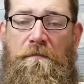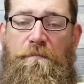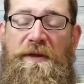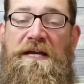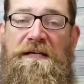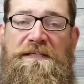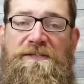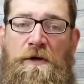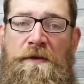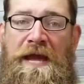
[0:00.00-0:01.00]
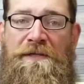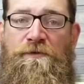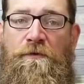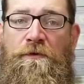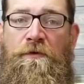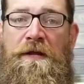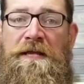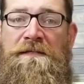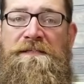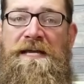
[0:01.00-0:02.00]
Because it's all natural
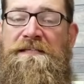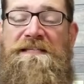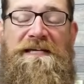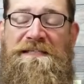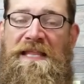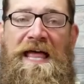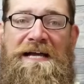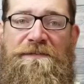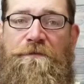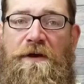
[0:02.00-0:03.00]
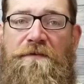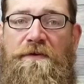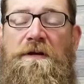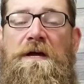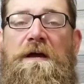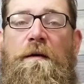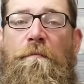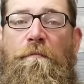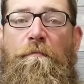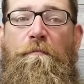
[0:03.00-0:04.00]
ingredients, yes, it doesn't last forever.
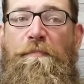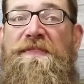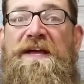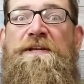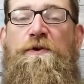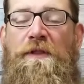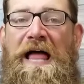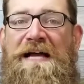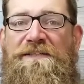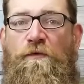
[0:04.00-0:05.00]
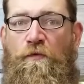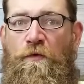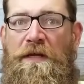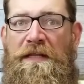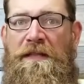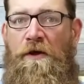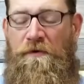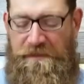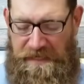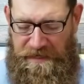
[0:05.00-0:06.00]
But they do last a really
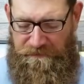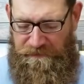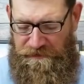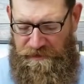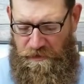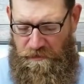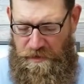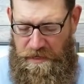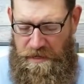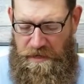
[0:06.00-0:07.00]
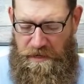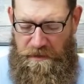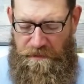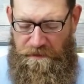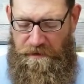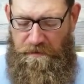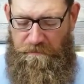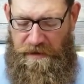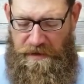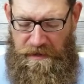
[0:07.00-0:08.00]
long time. So
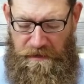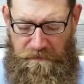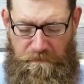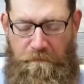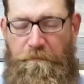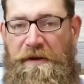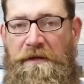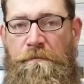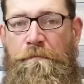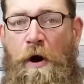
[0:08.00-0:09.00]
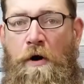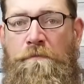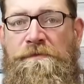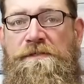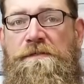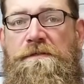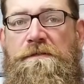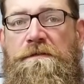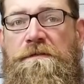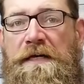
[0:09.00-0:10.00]
my beard balms,
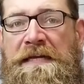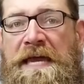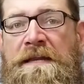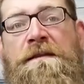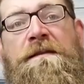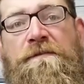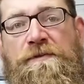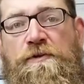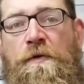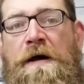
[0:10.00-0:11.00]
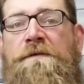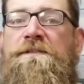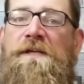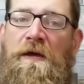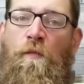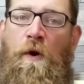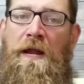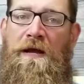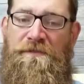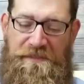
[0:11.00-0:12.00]
again, 2 ounce and 1
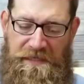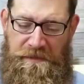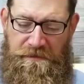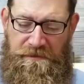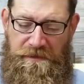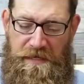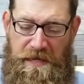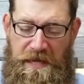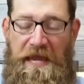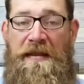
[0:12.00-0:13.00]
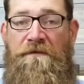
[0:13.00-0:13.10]
ounce tins in